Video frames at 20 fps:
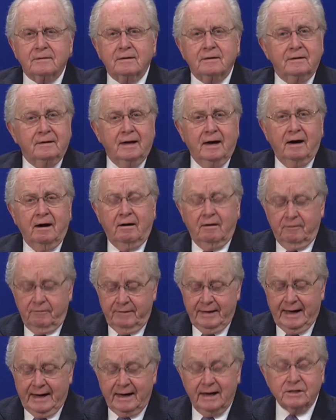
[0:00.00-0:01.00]
Now,
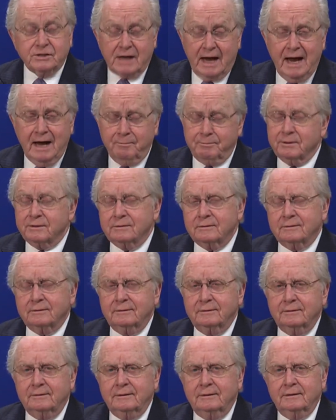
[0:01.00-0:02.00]
that has happened,
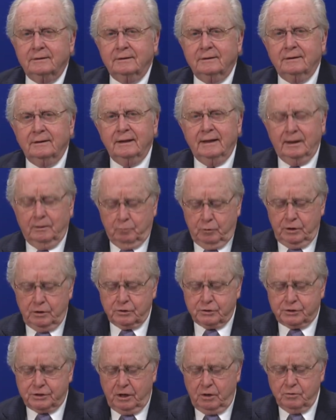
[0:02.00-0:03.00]
and we'll
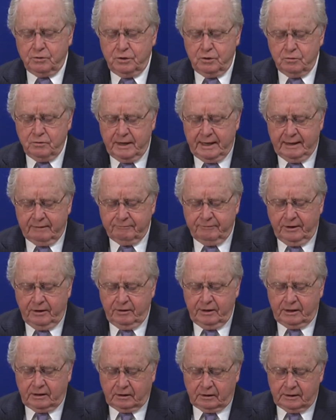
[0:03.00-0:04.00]
show you that
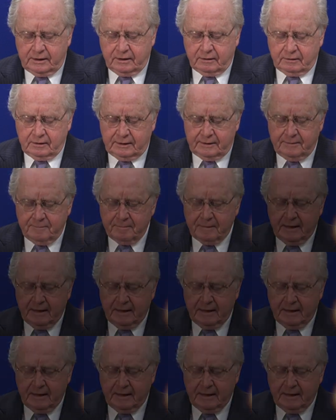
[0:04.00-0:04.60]
very clearly.